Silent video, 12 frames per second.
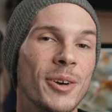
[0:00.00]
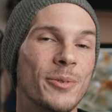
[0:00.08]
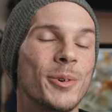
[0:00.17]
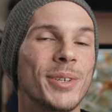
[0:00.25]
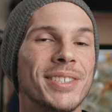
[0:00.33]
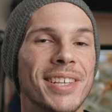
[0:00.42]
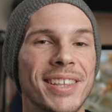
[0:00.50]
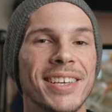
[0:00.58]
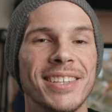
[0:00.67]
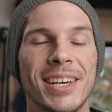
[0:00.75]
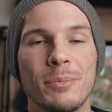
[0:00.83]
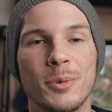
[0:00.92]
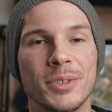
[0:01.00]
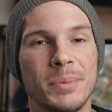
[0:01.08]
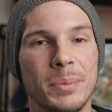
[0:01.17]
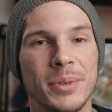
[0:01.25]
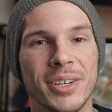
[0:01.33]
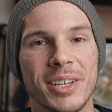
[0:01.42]
Of course, the thing that most
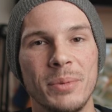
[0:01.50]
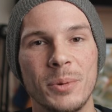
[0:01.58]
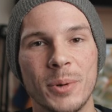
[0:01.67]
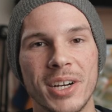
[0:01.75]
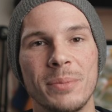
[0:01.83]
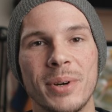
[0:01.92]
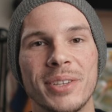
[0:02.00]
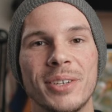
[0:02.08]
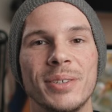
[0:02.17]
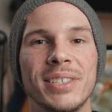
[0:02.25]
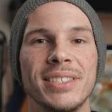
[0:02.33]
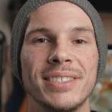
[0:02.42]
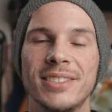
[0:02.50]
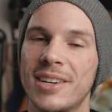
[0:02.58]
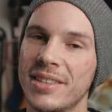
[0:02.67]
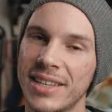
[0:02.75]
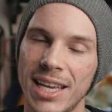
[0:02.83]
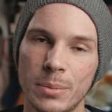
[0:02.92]
people are going to be worried about though is
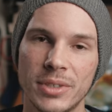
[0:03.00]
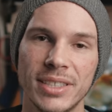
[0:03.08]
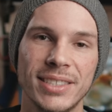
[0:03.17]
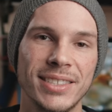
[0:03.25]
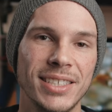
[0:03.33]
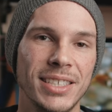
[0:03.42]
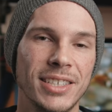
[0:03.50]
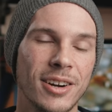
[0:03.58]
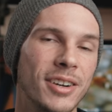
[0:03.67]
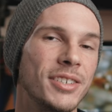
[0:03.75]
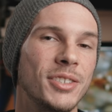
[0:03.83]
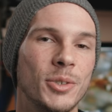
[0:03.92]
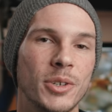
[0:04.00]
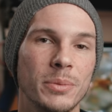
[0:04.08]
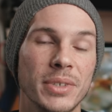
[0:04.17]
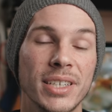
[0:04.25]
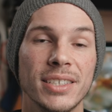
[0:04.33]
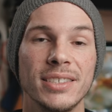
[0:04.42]
not the cable, it's the card door
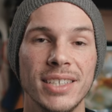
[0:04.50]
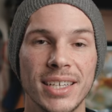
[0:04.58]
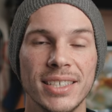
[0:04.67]
because